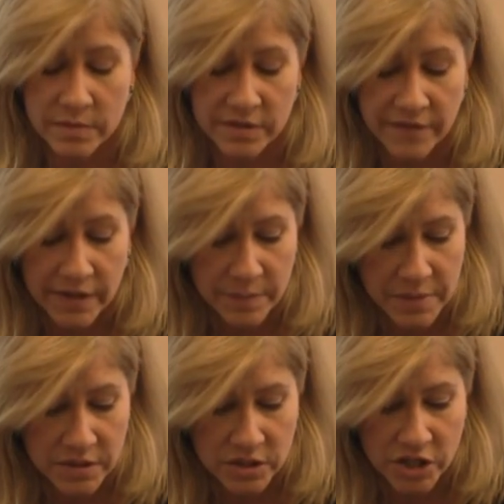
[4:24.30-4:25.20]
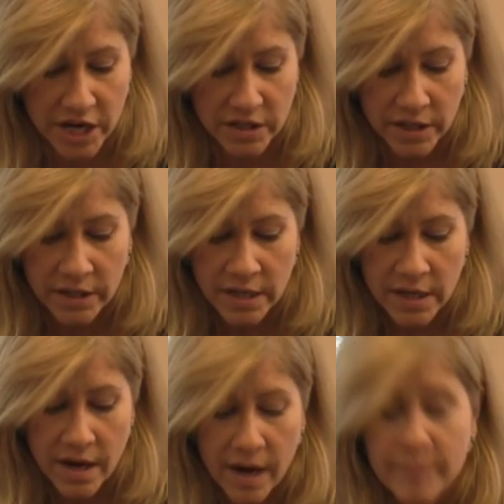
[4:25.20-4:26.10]
development agenda,
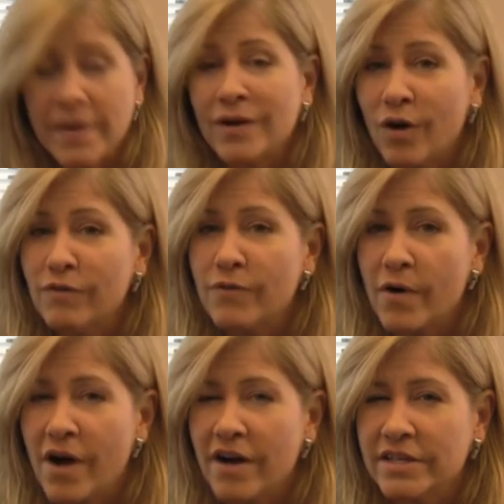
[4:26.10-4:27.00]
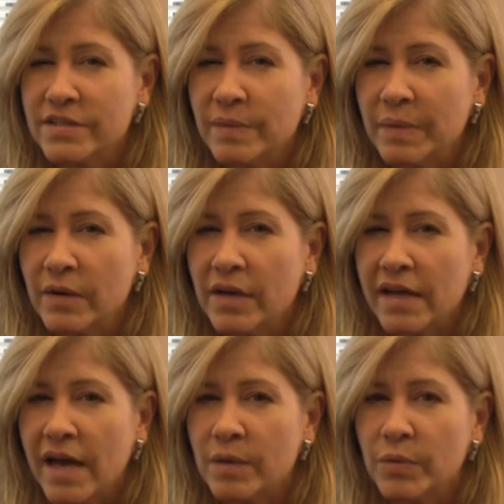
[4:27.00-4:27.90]
and all 4 are
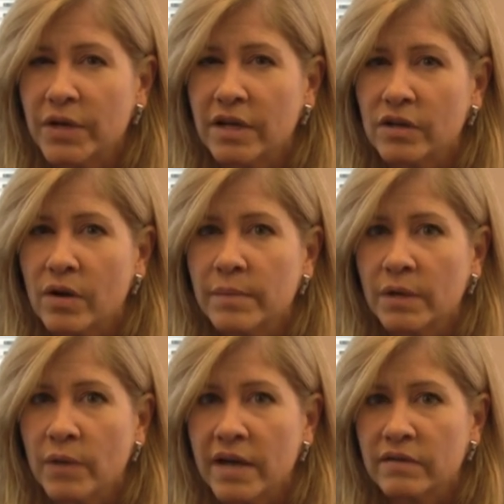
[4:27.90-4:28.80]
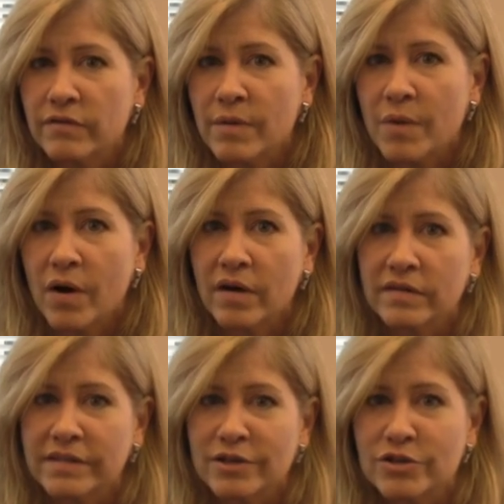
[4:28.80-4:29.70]
disappearing at a pretty alarming rate from our
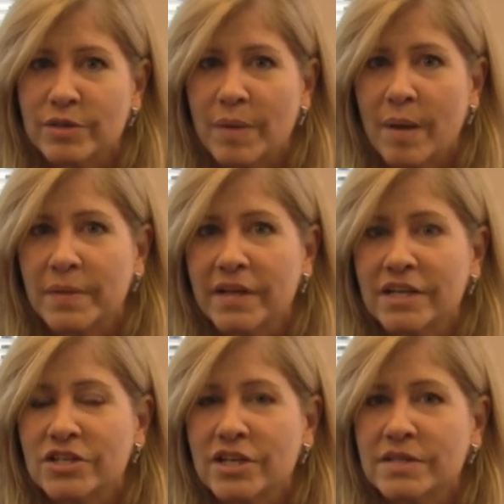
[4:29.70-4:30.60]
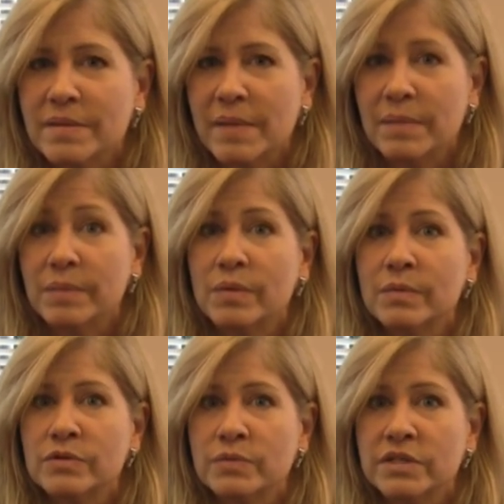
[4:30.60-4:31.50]
leadership population as the baby
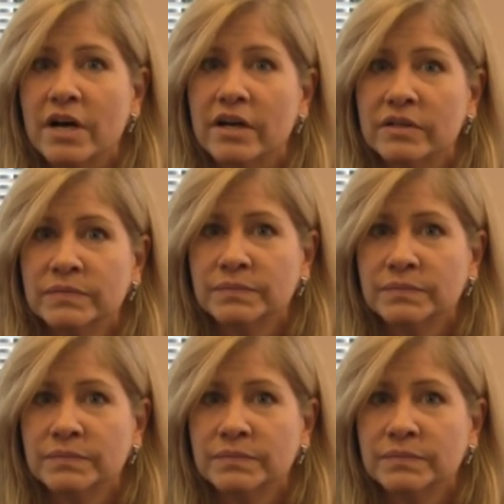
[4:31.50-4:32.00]
boomers retire.